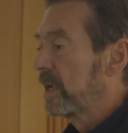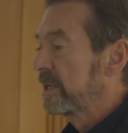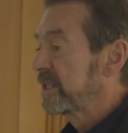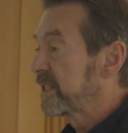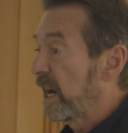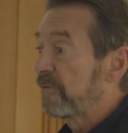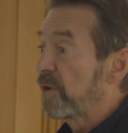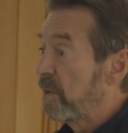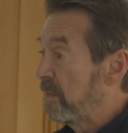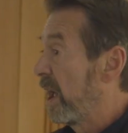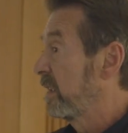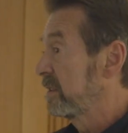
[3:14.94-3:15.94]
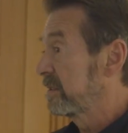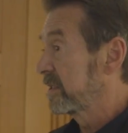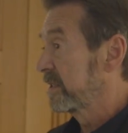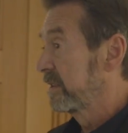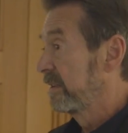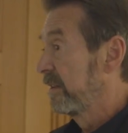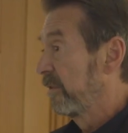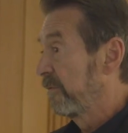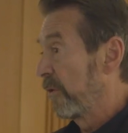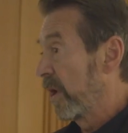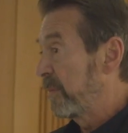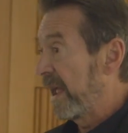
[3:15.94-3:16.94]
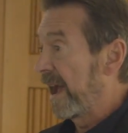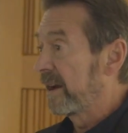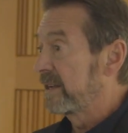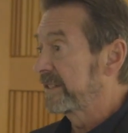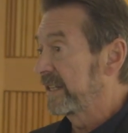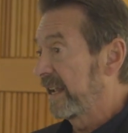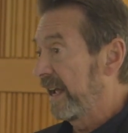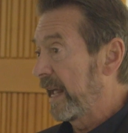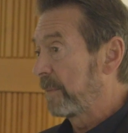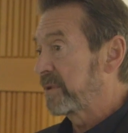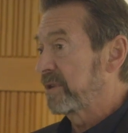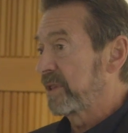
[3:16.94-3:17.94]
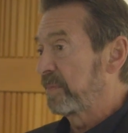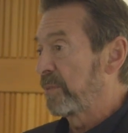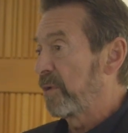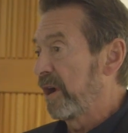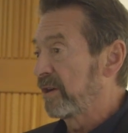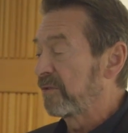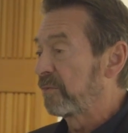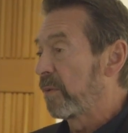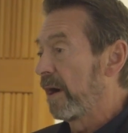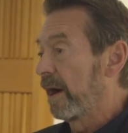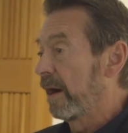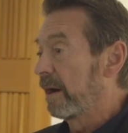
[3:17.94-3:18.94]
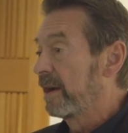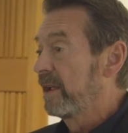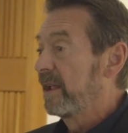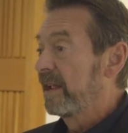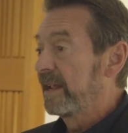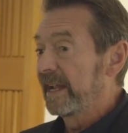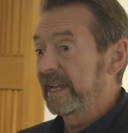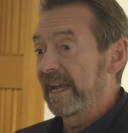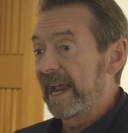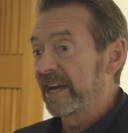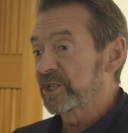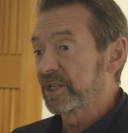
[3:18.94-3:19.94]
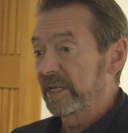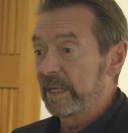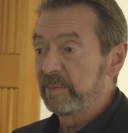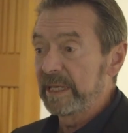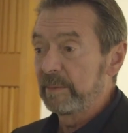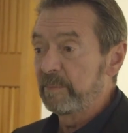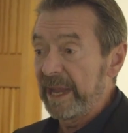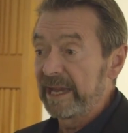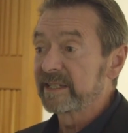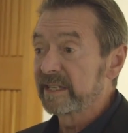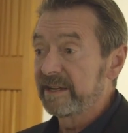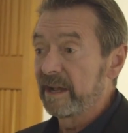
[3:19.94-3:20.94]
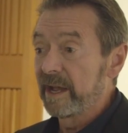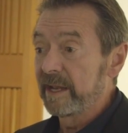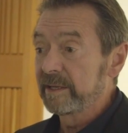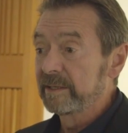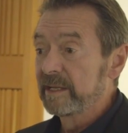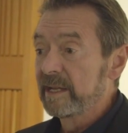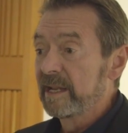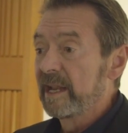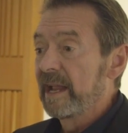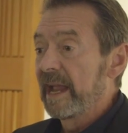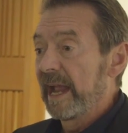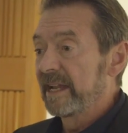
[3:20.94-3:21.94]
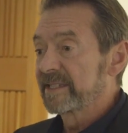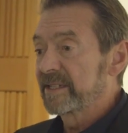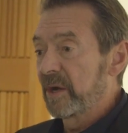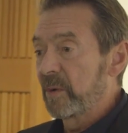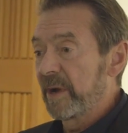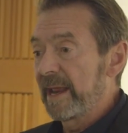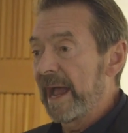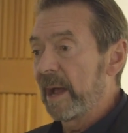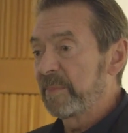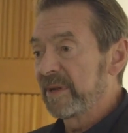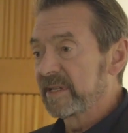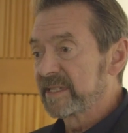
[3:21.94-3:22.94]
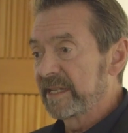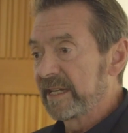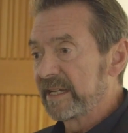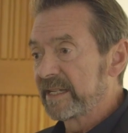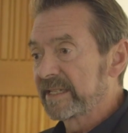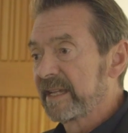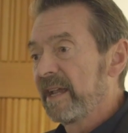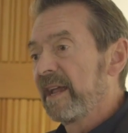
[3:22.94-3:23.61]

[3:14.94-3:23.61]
several months for a panel to get up to the point of where it can actually be painted on. And so what happens is